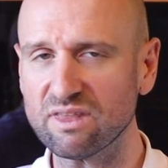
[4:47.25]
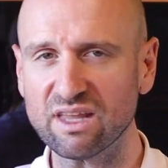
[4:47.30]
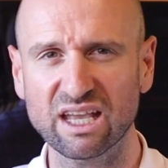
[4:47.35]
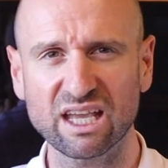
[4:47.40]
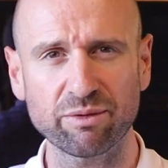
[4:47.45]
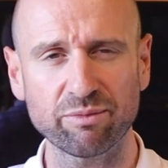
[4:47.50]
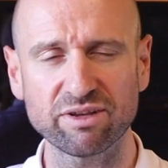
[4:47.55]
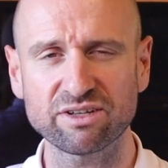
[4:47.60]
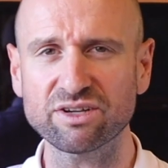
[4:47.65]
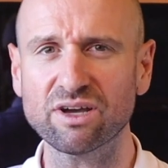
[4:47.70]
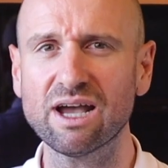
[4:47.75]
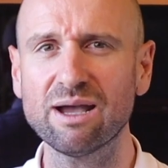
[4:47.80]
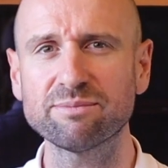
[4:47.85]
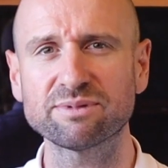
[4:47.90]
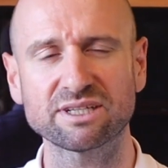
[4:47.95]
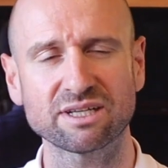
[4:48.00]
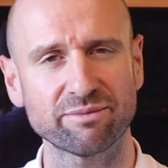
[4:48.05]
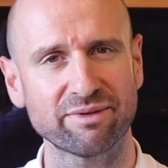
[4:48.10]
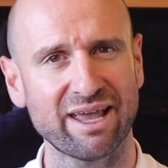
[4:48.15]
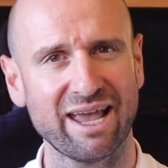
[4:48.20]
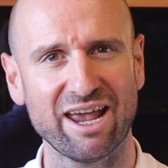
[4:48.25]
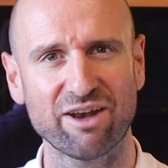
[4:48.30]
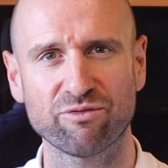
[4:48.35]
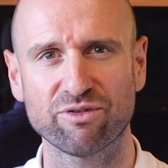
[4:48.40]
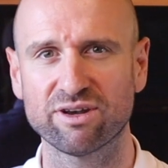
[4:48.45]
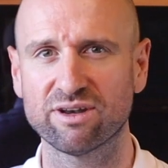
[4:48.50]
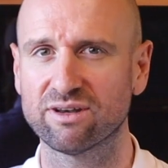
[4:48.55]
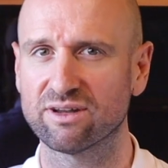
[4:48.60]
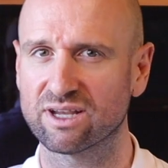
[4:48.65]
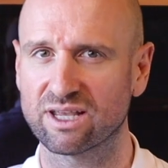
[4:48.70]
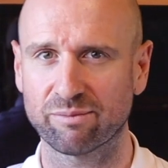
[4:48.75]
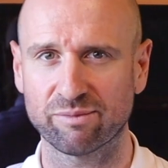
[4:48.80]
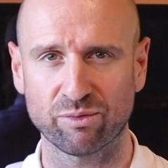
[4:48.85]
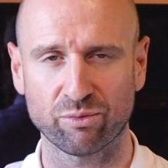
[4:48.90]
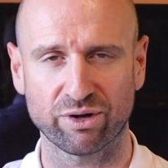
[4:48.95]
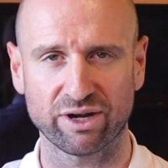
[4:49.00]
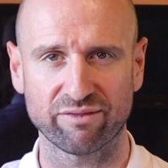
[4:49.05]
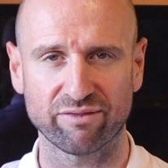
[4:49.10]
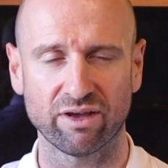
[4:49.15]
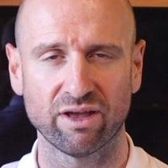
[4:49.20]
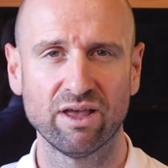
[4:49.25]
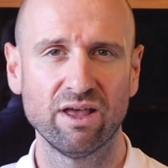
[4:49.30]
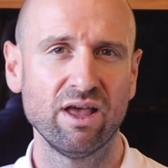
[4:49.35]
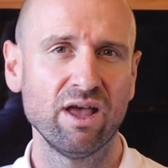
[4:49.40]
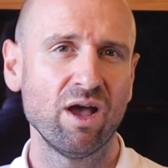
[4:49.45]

It can be typed, it can be handwritten, it can be whatever.